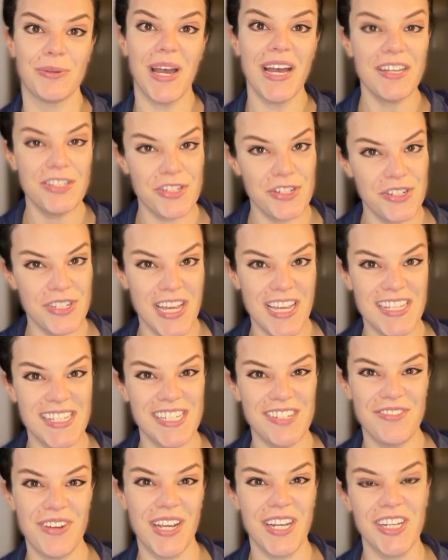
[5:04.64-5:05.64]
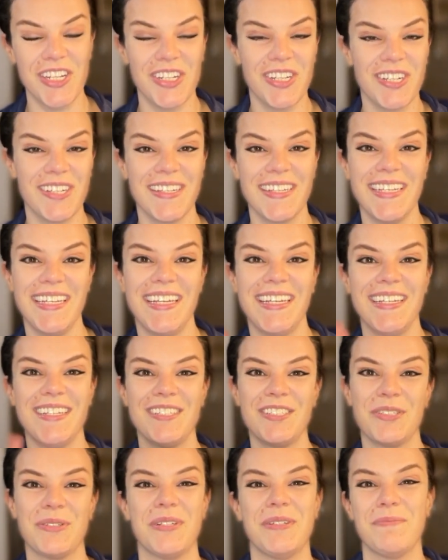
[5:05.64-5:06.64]
exercising regularly,
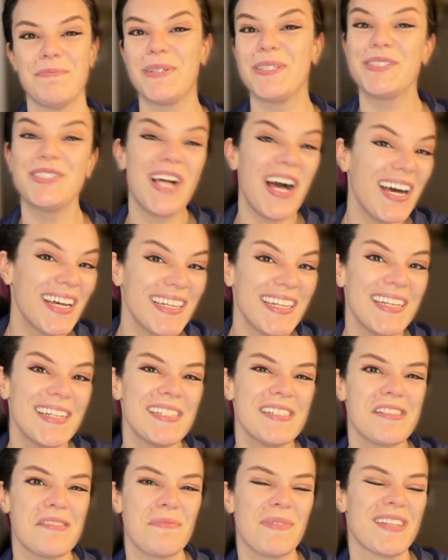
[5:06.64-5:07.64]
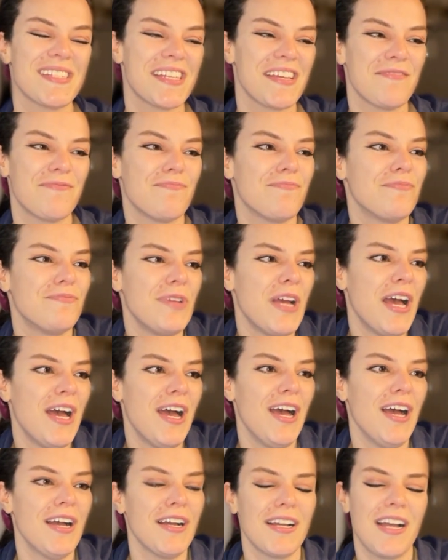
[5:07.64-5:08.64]
doing Pilates, because I
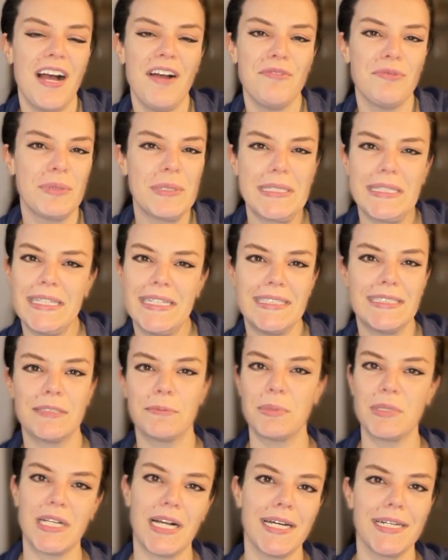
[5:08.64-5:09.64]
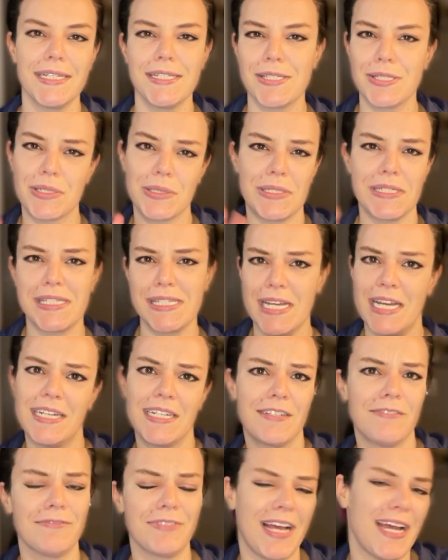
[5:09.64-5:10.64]
got really into Pilates towards the end
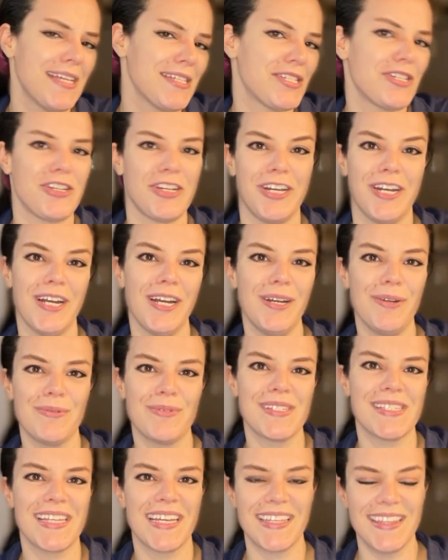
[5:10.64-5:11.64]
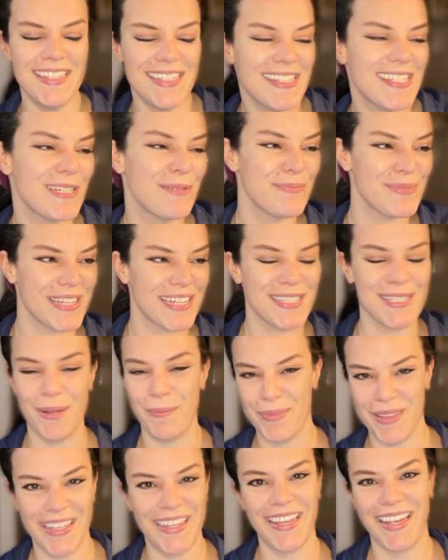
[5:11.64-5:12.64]
of last year and was like, this seems like
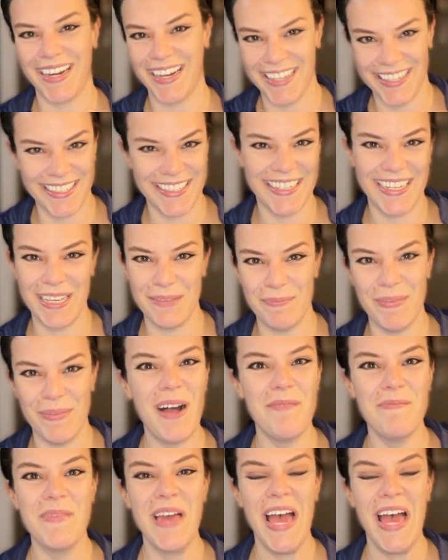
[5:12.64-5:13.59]
something that I could keep up.